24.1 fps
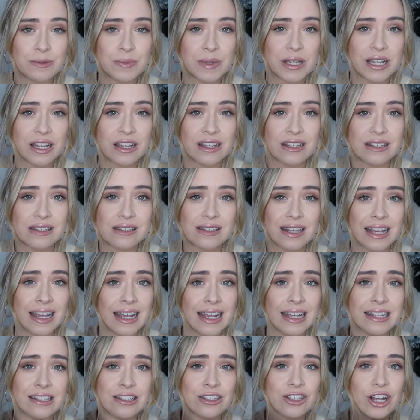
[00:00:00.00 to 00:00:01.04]
because it
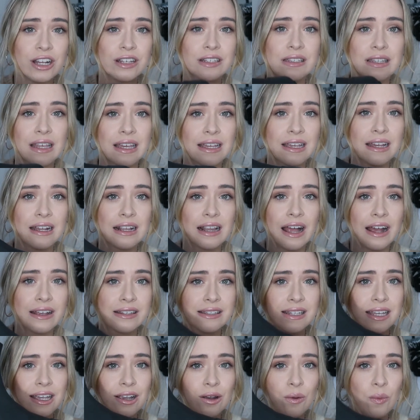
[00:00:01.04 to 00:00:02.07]
is just like a
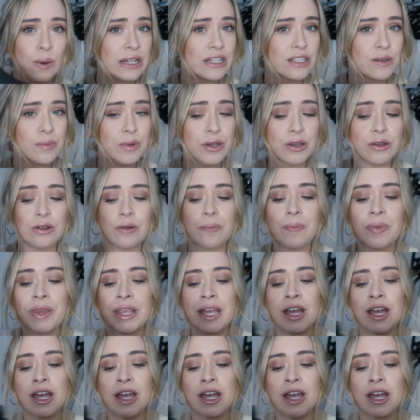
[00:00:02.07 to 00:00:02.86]
classic winter boot,